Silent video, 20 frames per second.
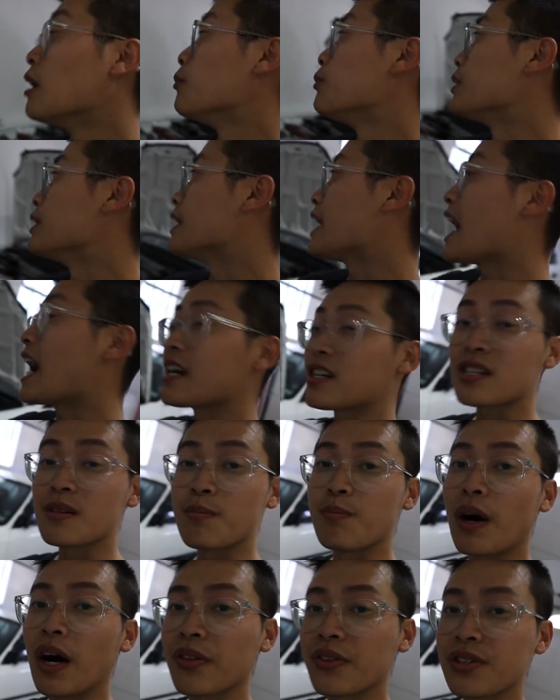But I
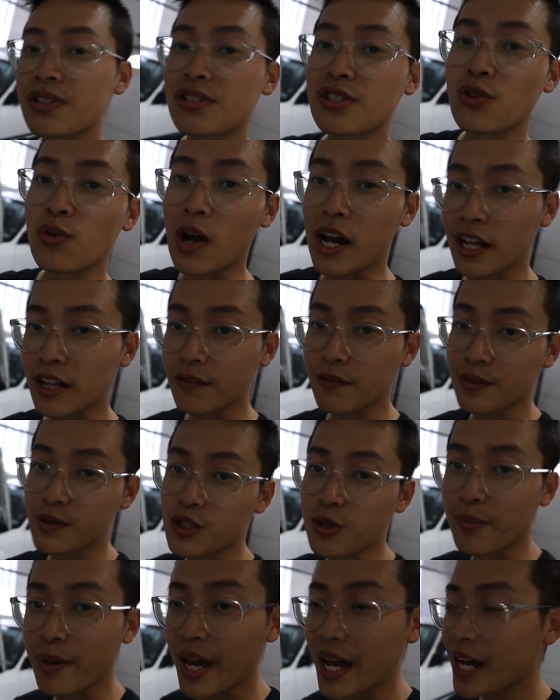actually bought this directly from
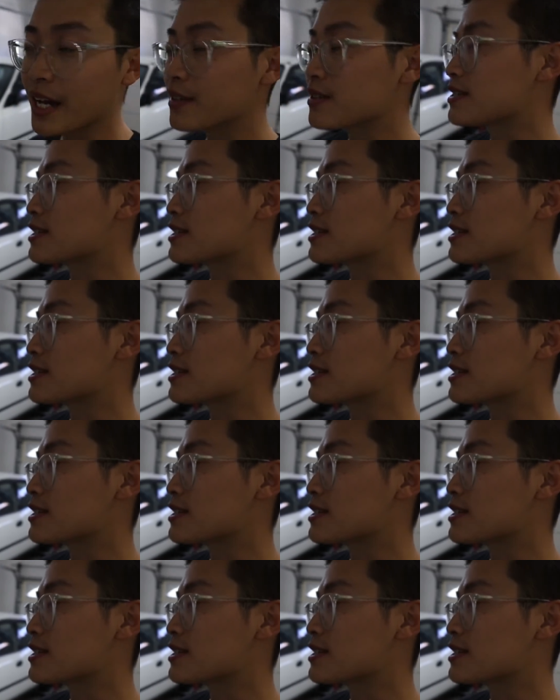Japan,